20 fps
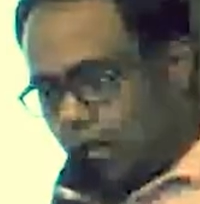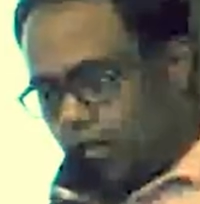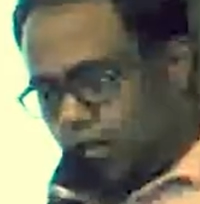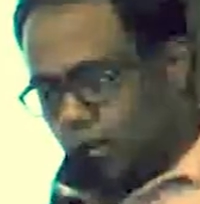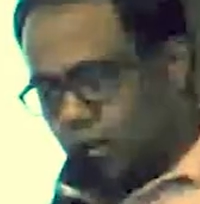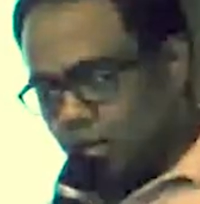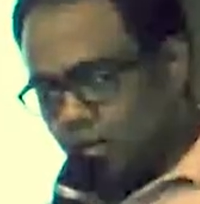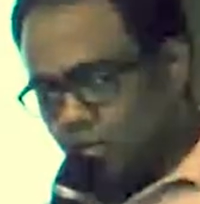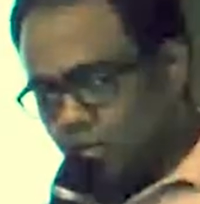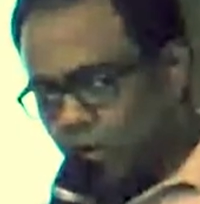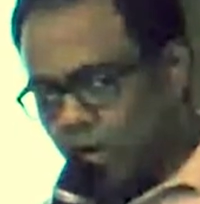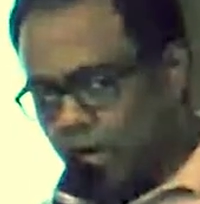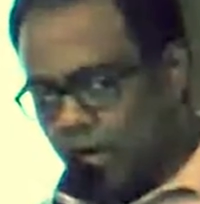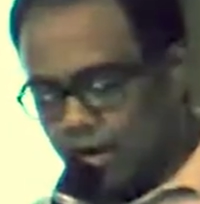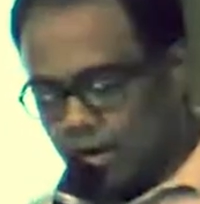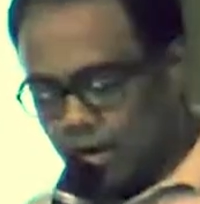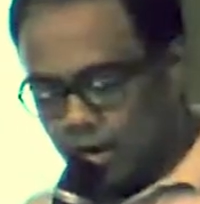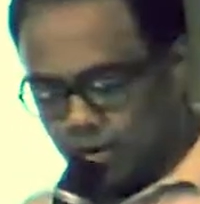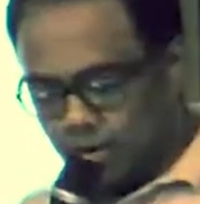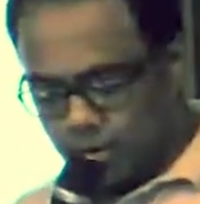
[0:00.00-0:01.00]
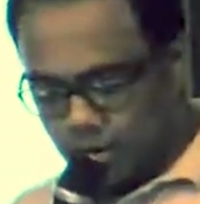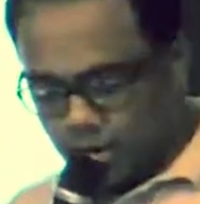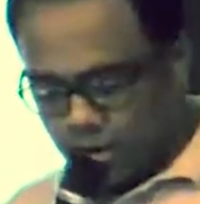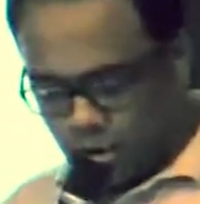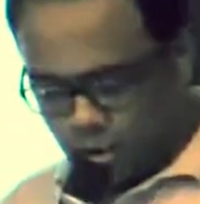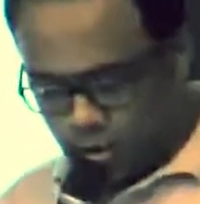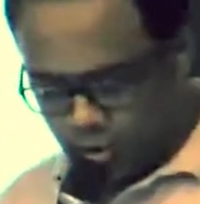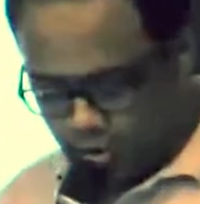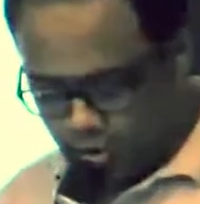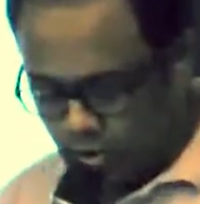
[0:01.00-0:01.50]
I'm Preetham Venki. I'm the
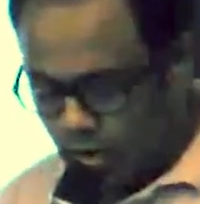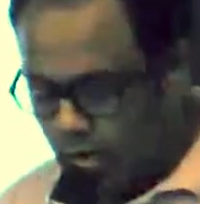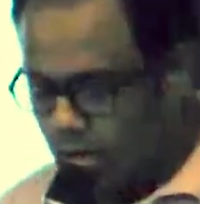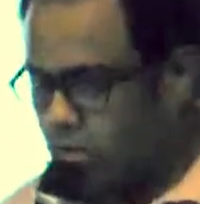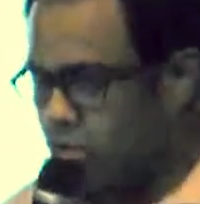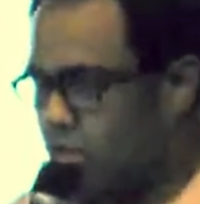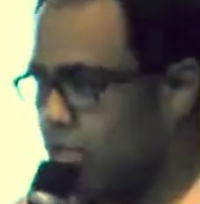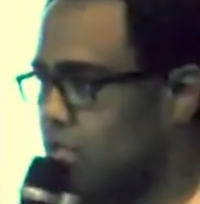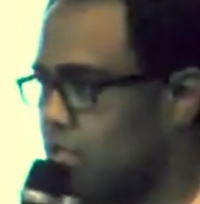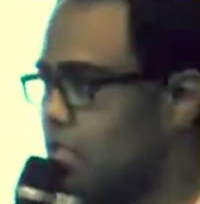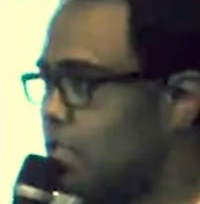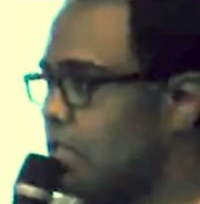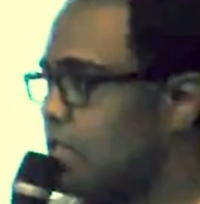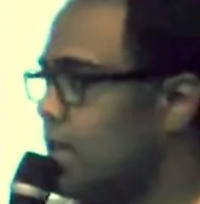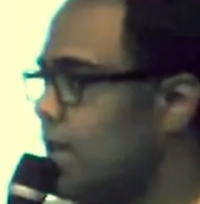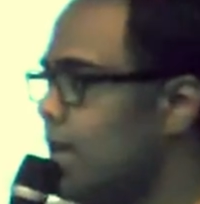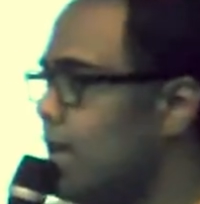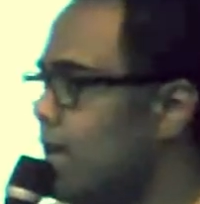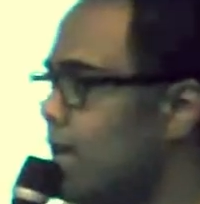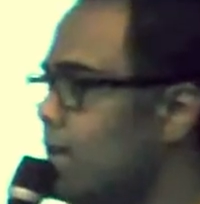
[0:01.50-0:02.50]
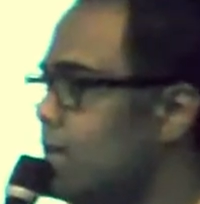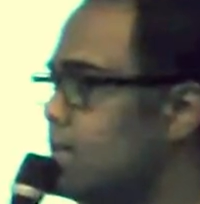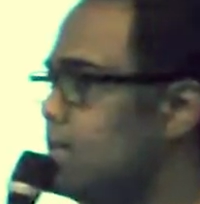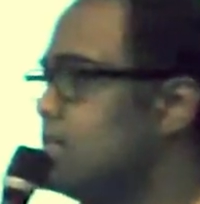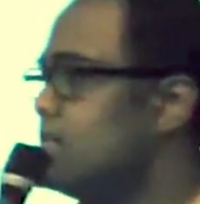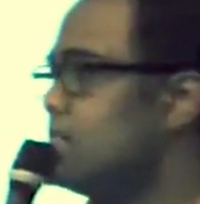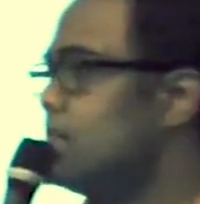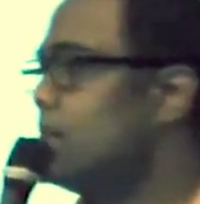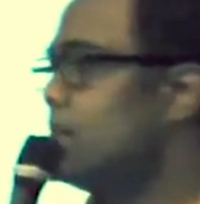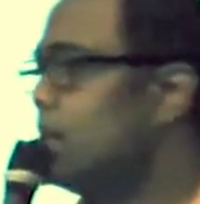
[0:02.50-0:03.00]
digital strategist
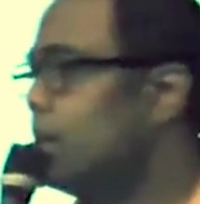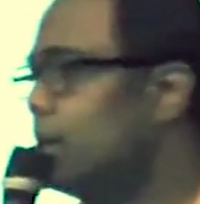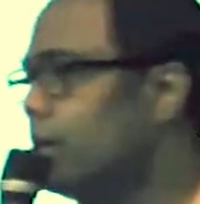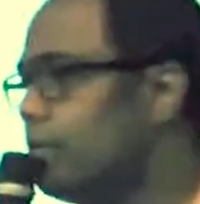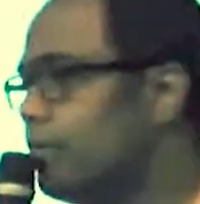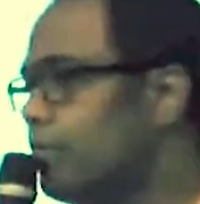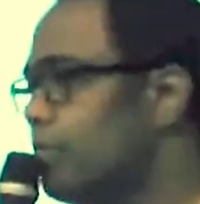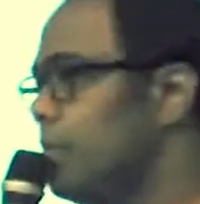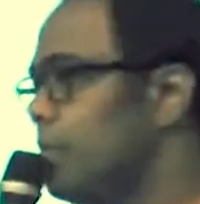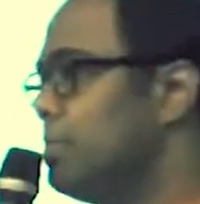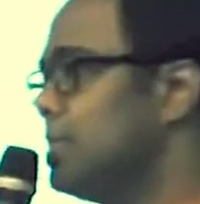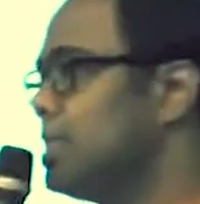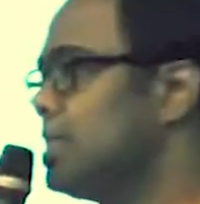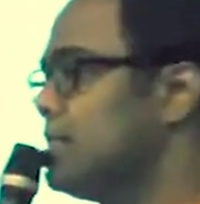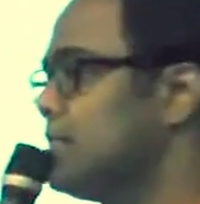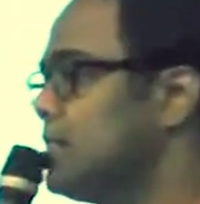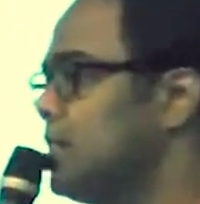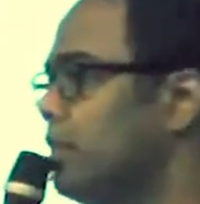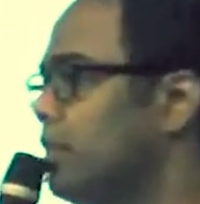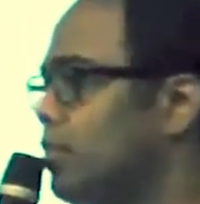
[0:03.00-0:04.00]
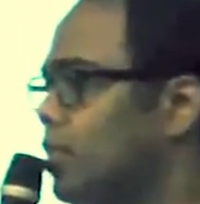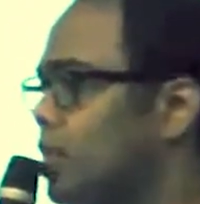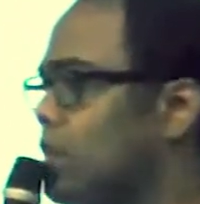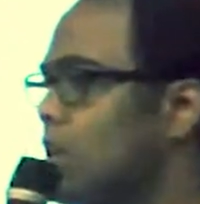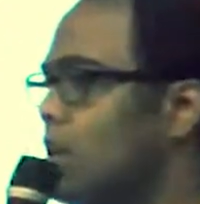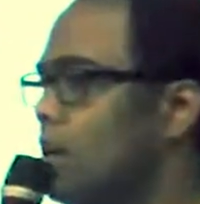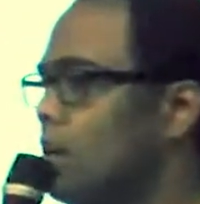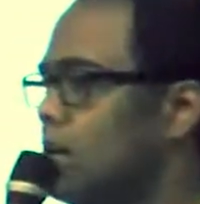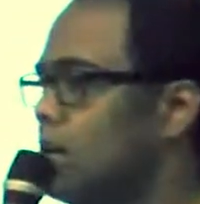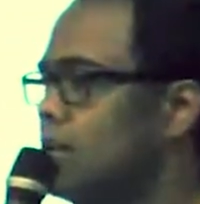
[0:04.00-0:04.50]
and uh, the business head for
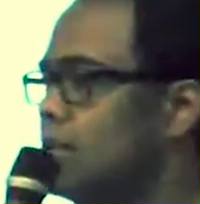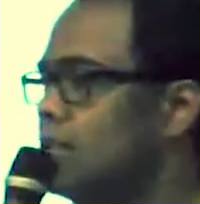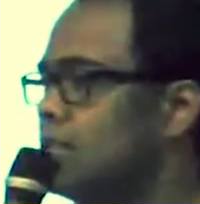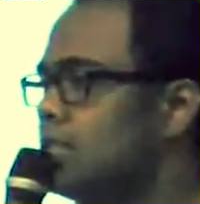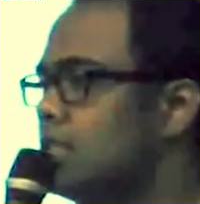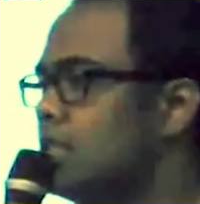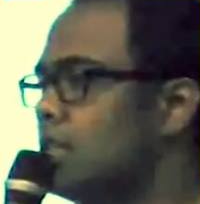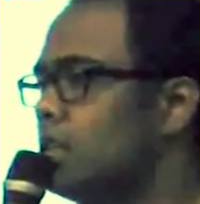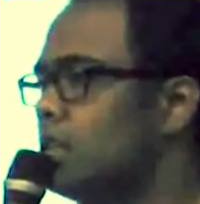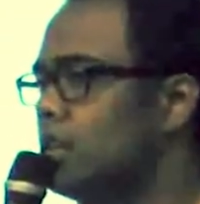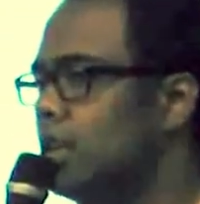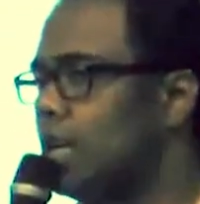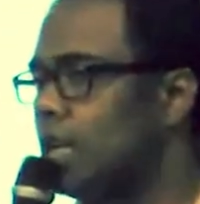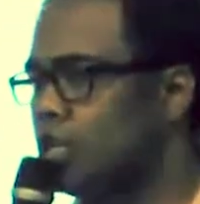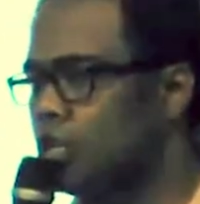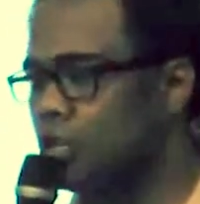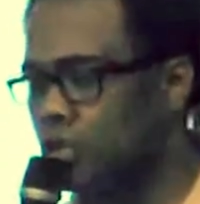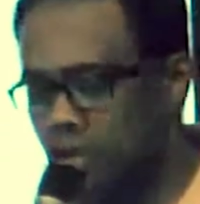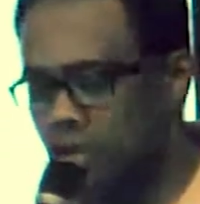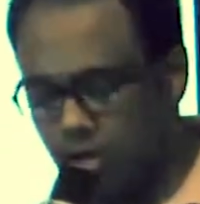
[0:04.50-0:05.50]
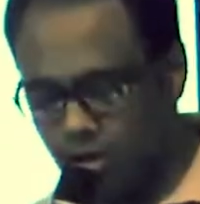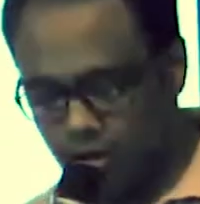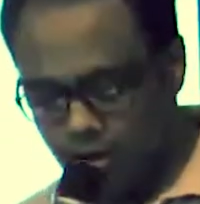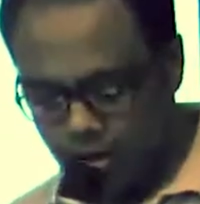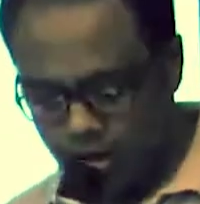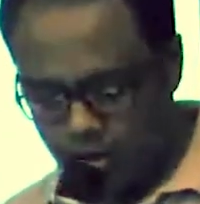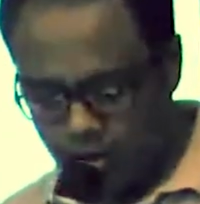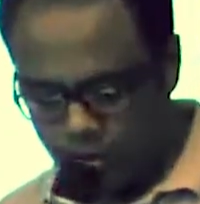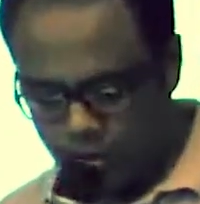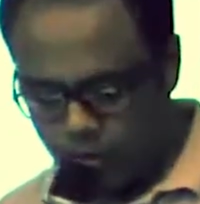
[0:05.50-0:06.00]
KRDS here in Asia.
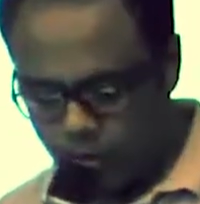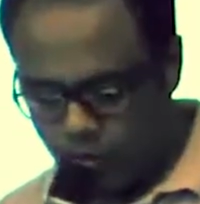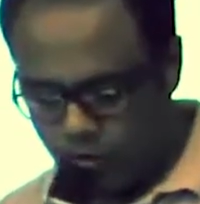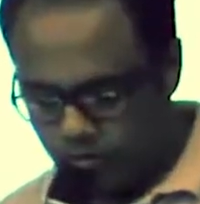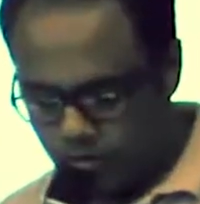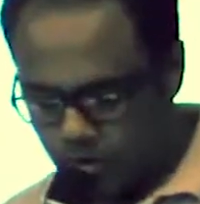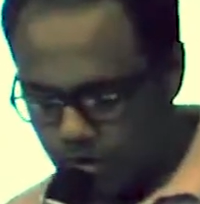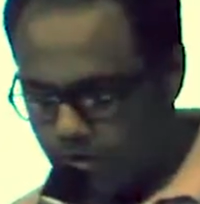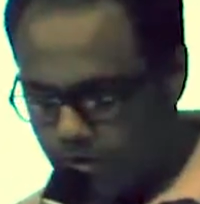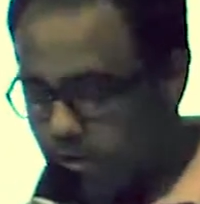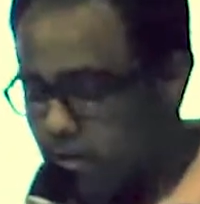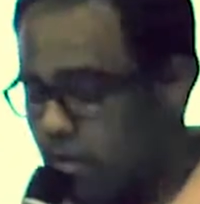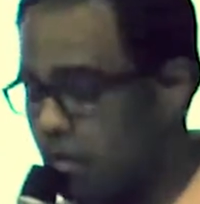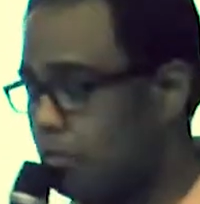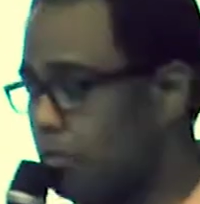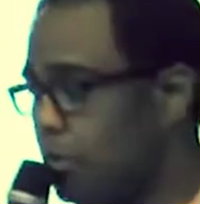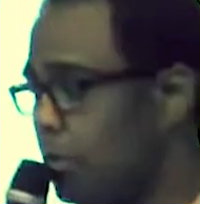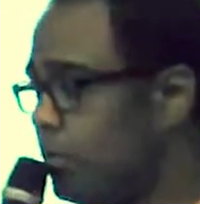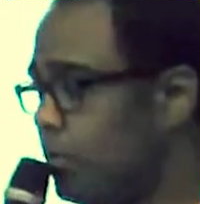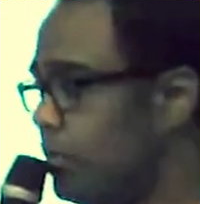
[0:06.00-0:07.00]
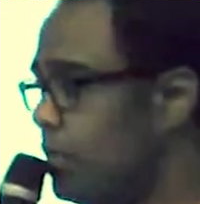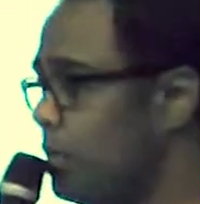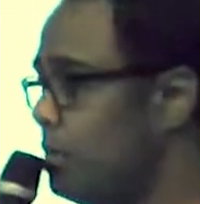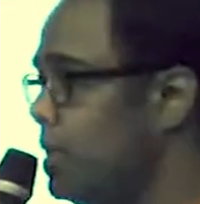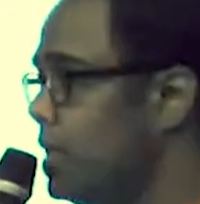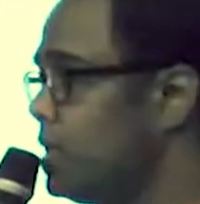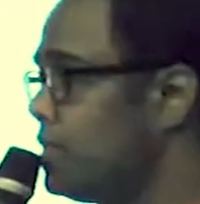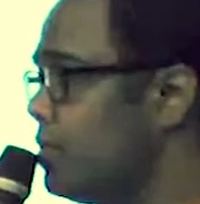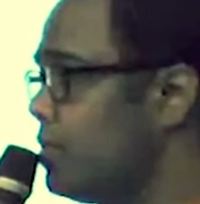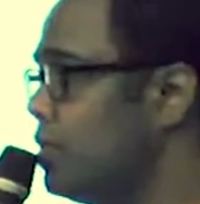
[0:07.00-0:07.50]
Uh, we've been in Singapore for the
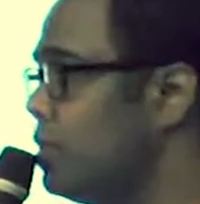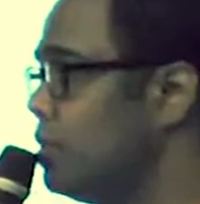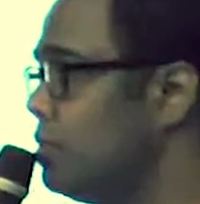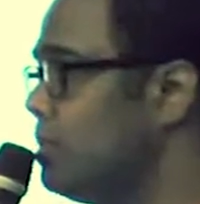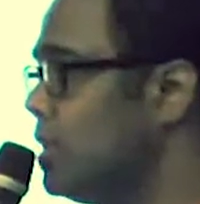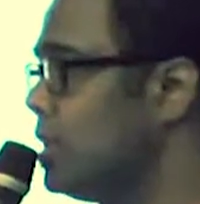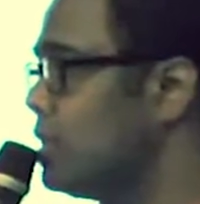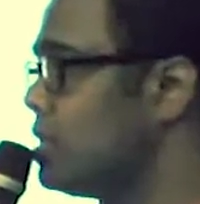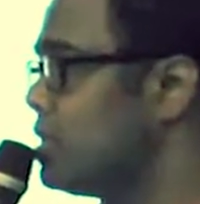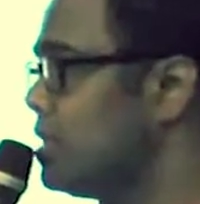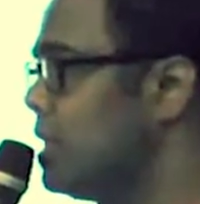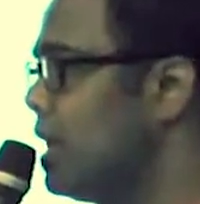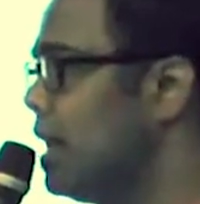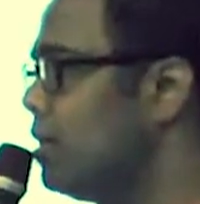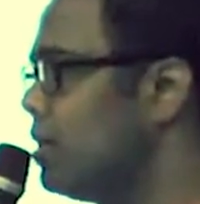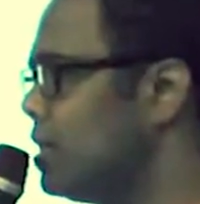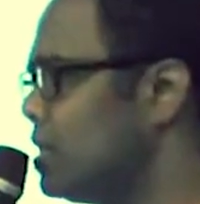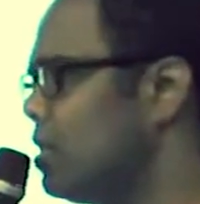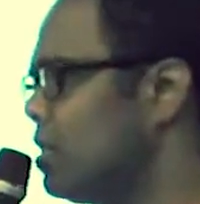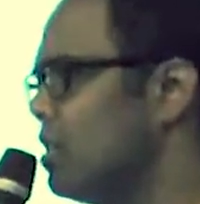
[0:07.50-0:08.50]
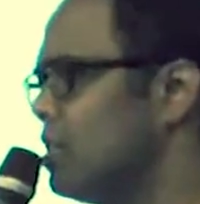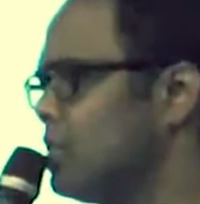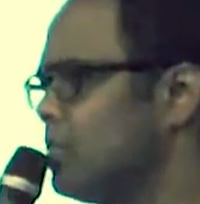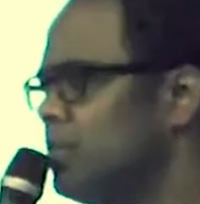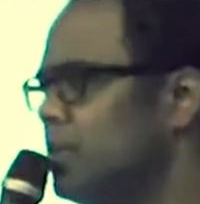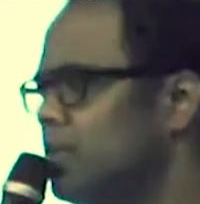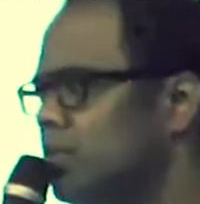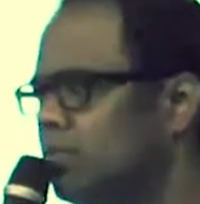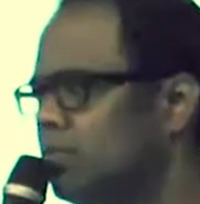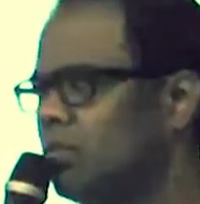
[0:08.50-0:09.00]
past few months now. Actually, it's
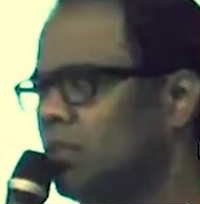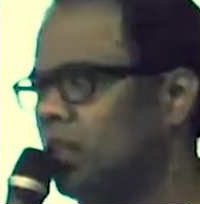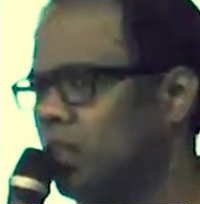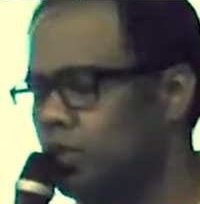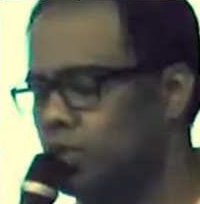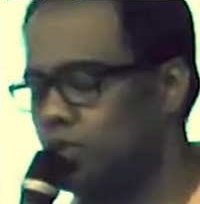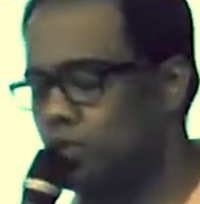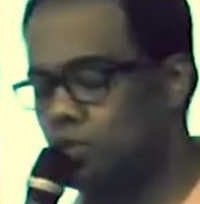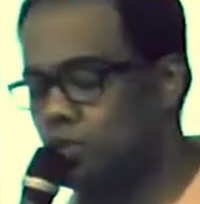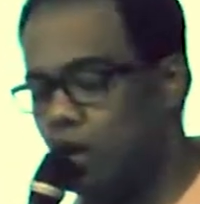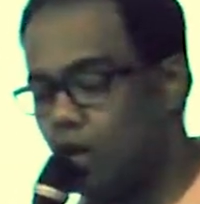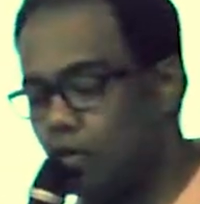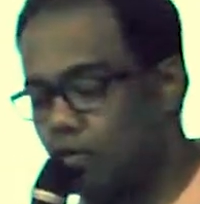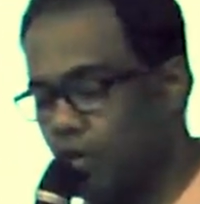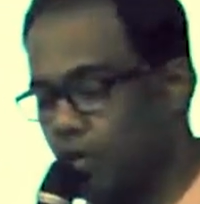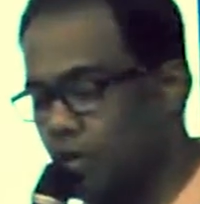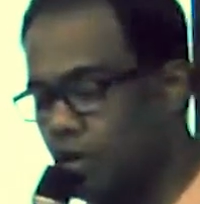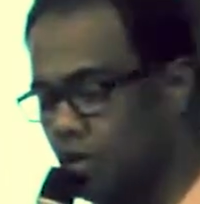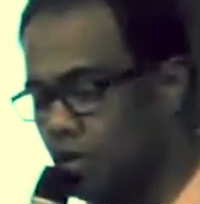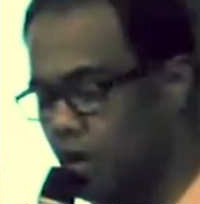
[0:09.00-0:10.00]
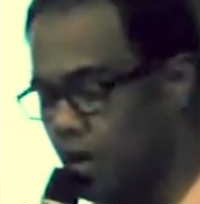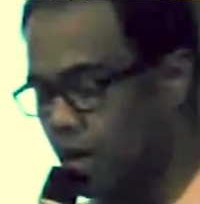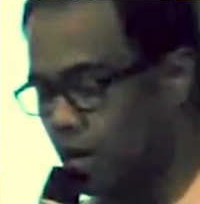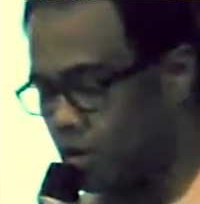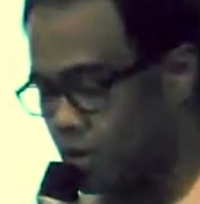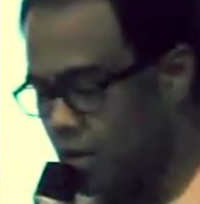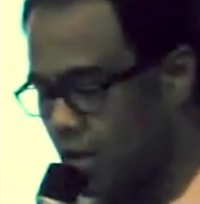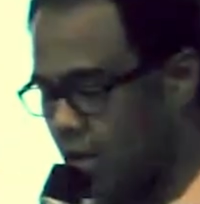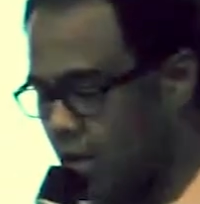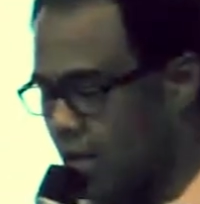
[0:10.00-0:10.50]
been close to half a year
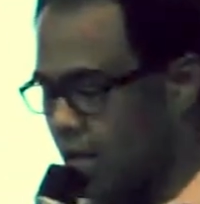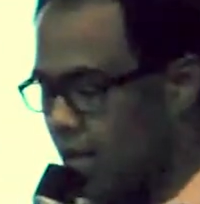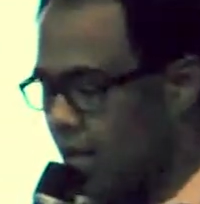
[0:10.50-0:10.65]
now.